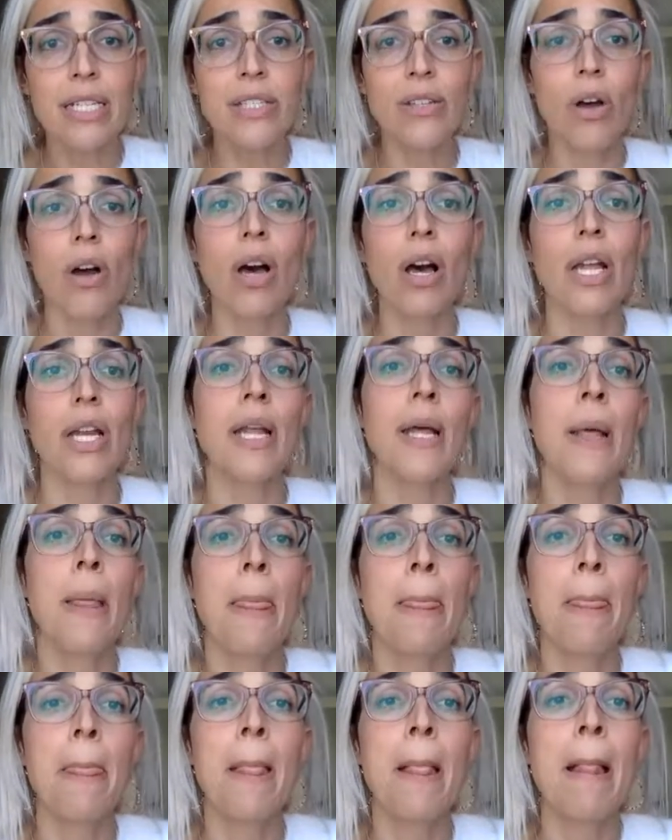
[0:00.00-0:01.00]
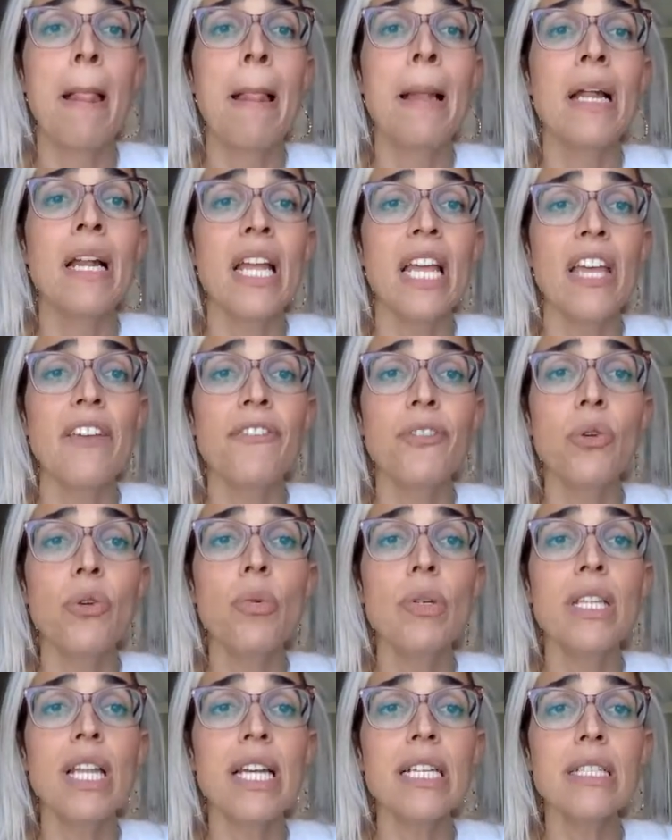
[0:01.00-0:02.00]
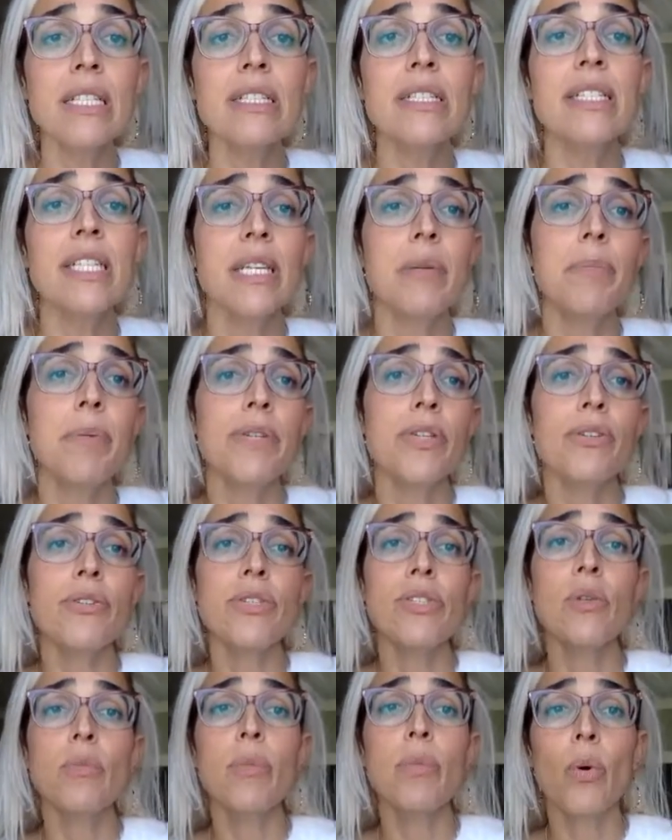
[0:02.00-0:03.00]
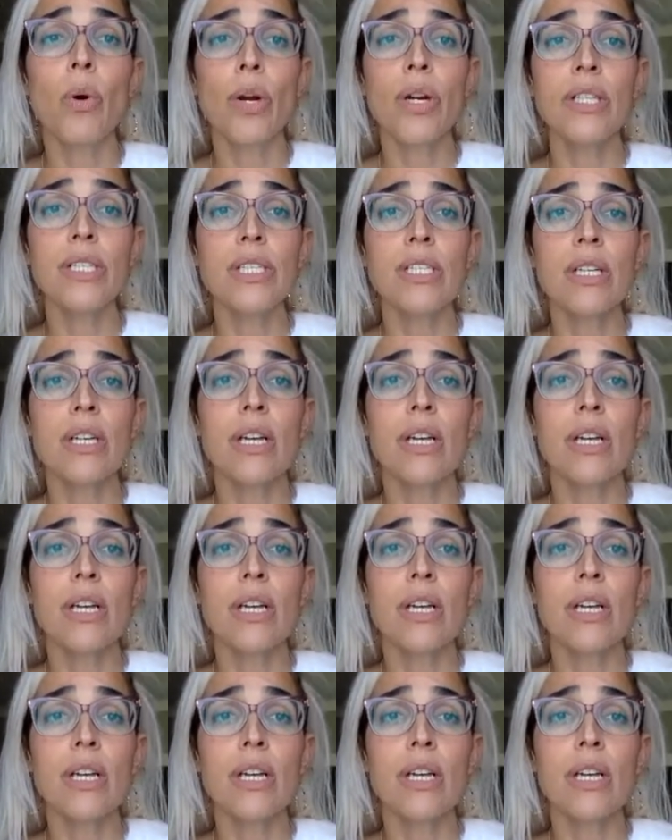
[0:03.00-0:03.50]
it's on. If you would like to deepen your support,